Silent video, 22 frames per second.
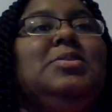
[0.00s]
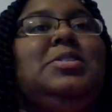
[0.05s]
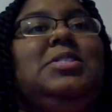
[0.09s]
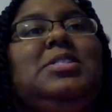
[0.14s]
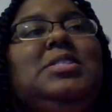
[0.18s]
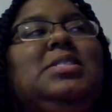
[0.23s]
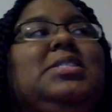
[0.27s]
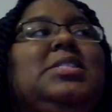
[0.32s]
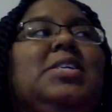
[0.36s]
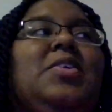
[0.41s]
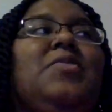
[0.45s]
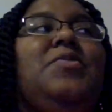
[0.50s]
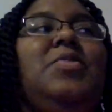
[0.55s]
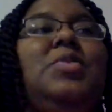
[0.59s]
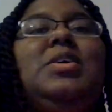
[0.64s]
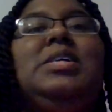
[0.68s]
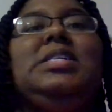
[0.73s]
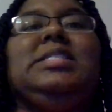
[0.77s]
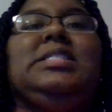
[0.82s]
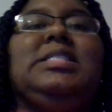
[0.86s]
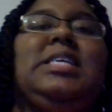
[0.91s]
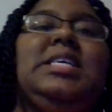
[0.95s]
she's looking for
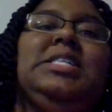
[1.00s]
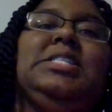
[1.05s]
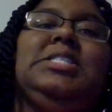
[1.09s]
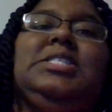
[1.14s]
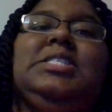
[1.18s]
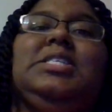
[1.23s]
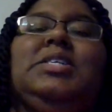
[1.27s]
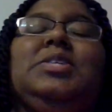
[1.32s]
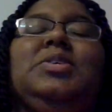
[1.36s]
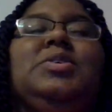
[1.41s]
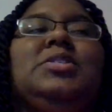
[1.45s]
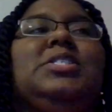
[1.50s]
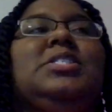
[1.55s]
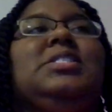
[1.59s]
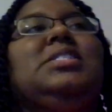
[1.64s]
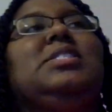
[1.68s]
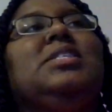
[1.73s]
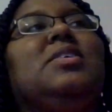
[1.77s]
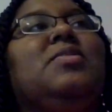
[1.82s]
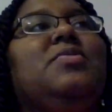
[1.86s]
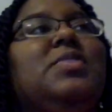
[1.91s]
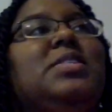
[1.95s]
attention or she's
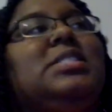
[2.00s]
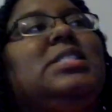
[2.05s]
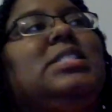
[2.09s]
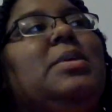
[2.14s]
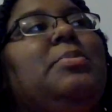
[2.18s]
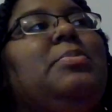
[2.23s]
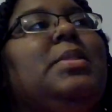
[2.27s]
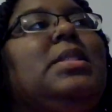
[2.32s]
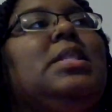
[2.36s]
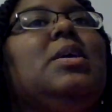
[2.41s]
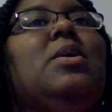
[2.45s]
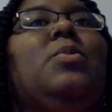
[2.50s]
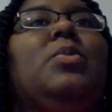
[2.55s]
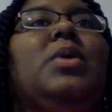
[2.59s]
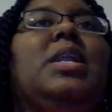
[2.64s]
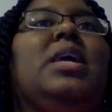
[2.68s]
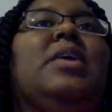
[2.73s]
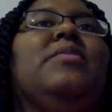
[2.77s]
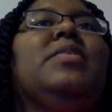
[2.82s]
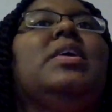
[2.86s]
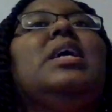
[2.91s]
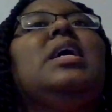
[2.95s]
looking for sympathy or
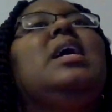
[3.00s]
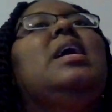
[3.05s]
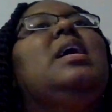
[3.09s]
whatever.